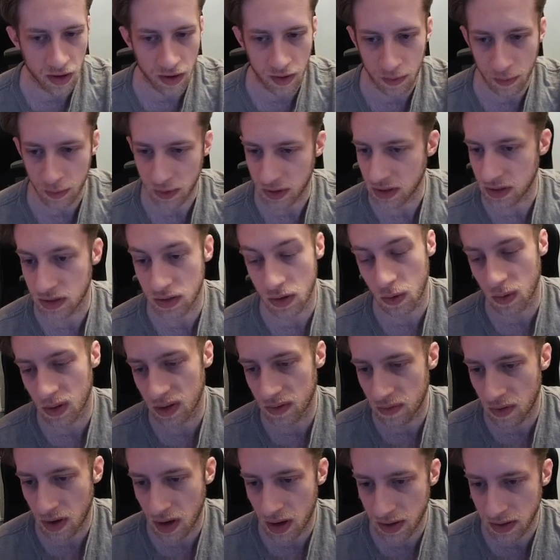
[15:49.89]
which is totally
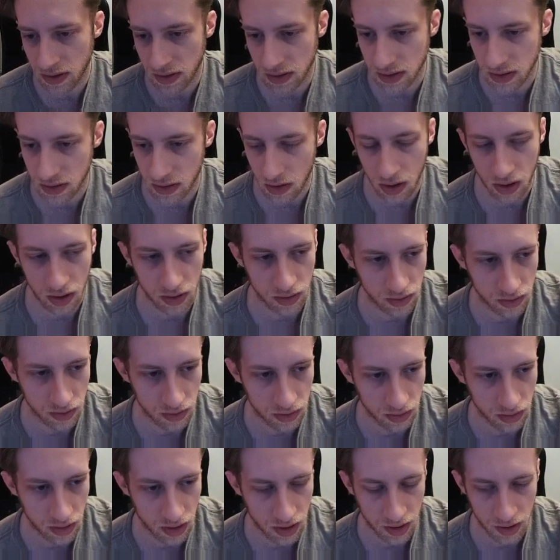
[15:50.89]
fine, just not
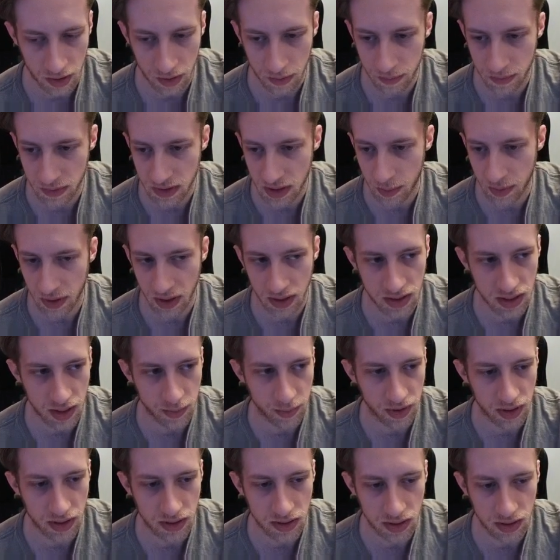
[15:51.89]
something I
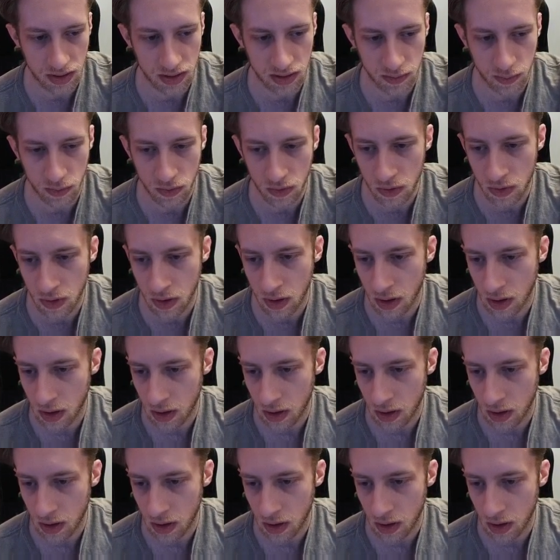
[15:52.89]
typically see in this pool.